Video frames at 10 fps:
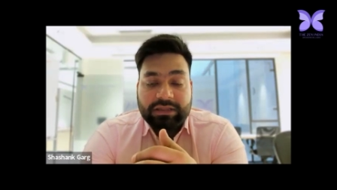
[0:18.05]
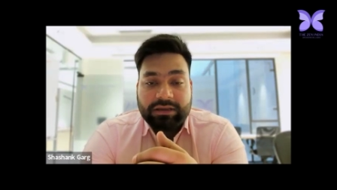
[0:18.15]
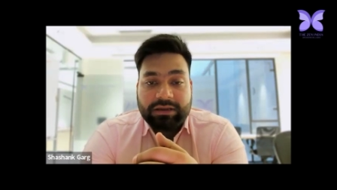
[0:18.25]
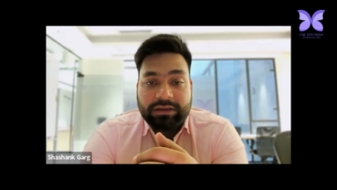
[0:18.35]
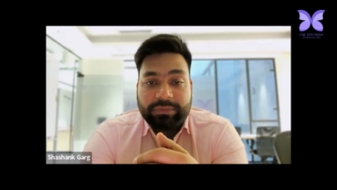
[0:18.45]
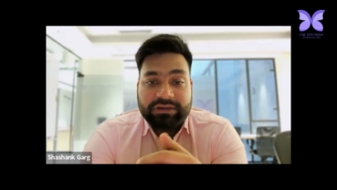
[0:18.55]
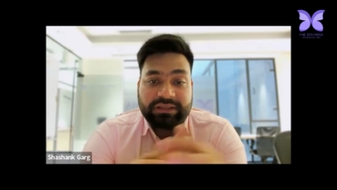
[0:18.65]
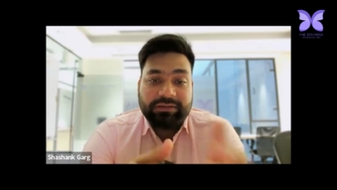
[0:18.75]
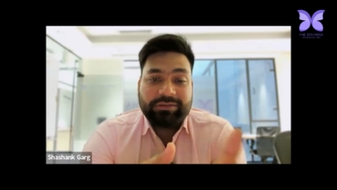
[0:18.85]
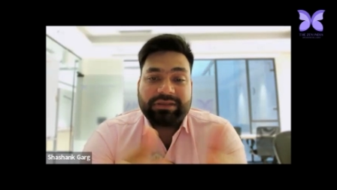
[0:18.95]
but
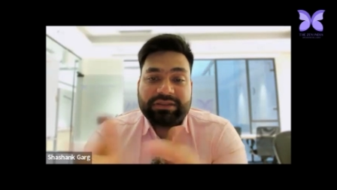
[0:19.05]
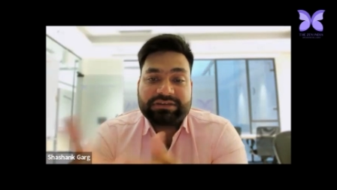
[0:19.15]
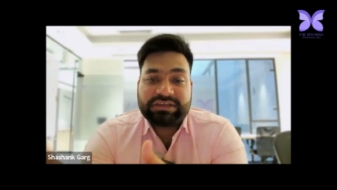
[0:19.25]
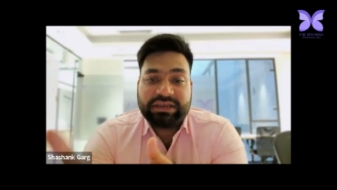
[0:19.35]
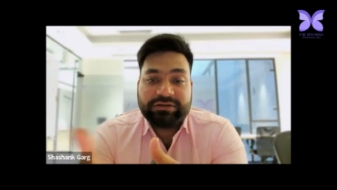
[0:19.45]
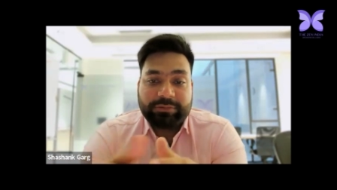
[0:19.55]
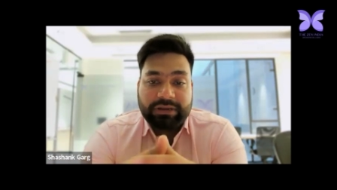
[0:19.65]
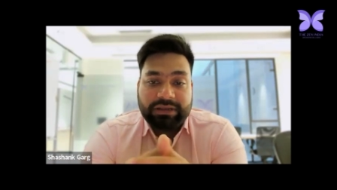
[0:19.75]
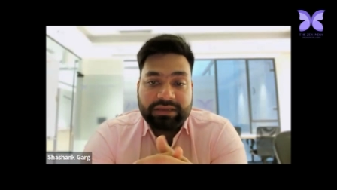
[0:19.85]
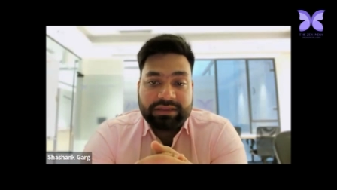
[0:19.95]
then on the other side,
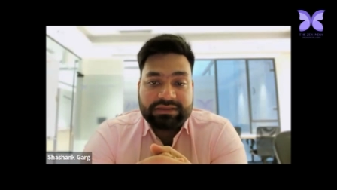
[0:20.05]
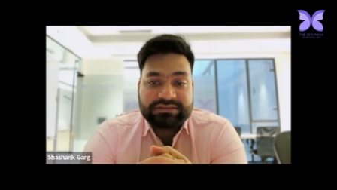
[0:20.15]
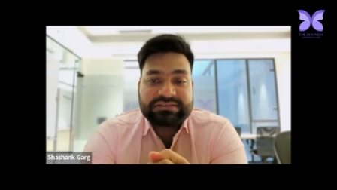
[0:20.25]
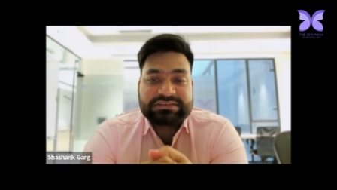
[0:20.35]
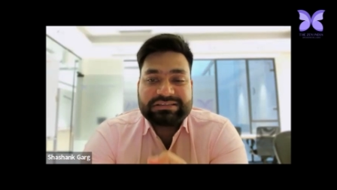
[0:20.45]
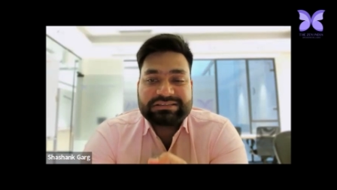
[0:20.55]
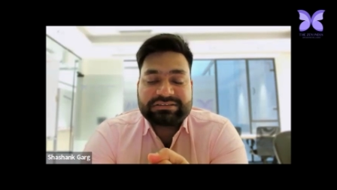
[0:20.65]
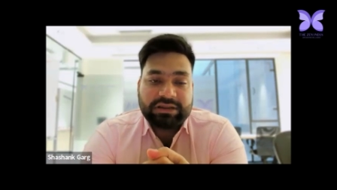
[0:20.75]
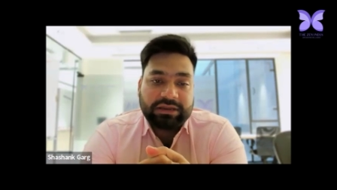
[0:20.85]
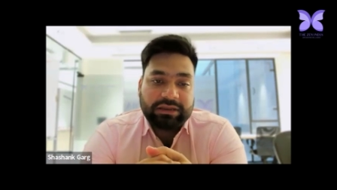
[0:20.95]
rural areas are still
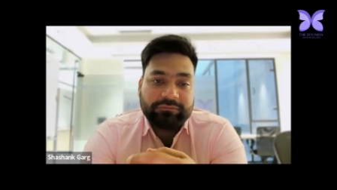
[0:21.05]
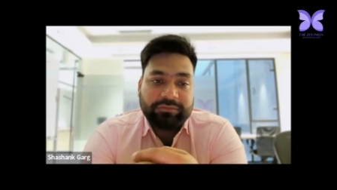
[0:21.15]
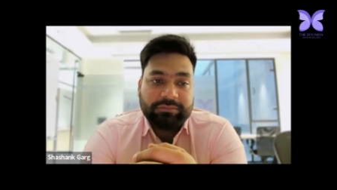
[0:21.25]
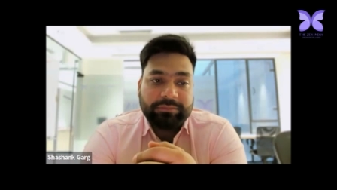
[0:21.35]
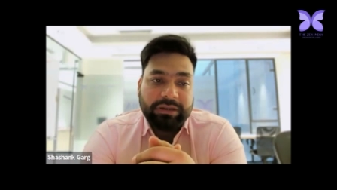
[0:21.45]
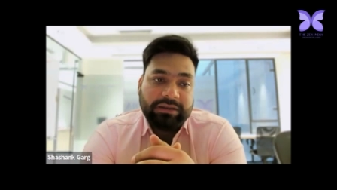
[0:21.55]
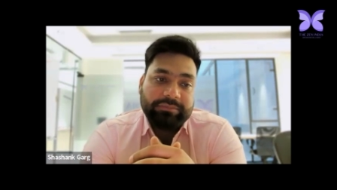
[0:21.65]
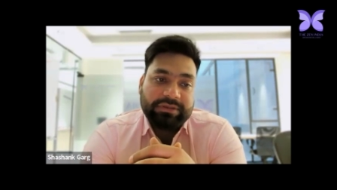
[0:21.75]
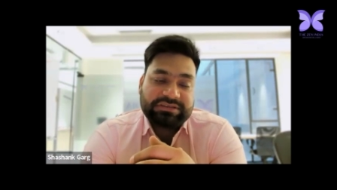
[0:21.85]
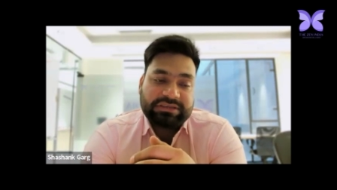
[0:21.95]
struggling with
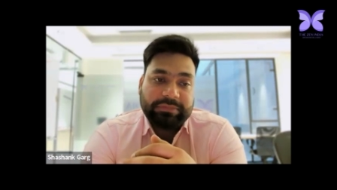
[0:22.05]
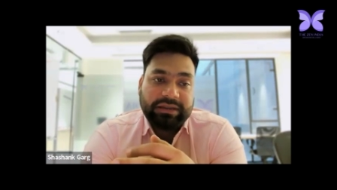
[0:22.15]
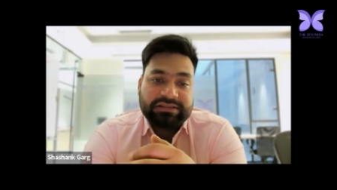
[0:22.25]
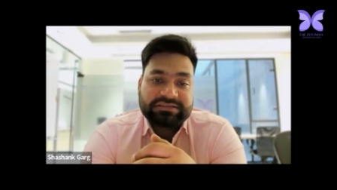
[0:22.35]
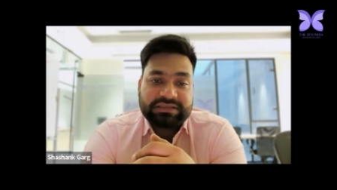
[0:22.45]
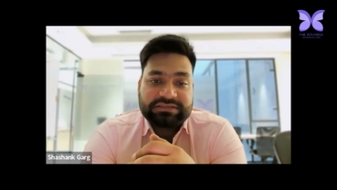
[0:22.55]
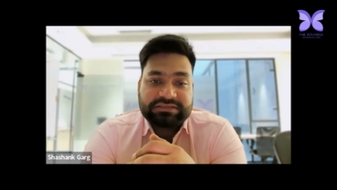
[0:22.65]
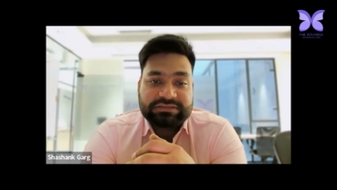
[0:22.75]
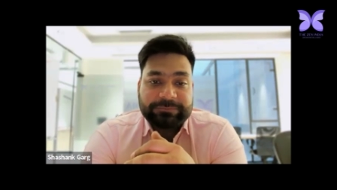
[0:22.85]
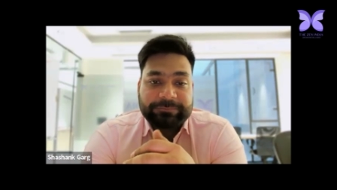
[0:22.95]
basic medical
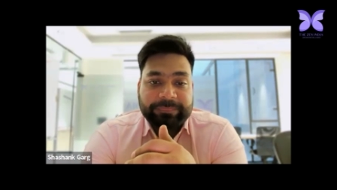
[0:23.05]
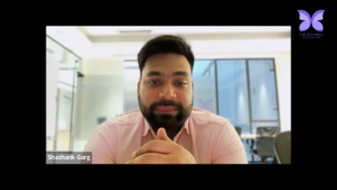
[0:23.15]
sciences.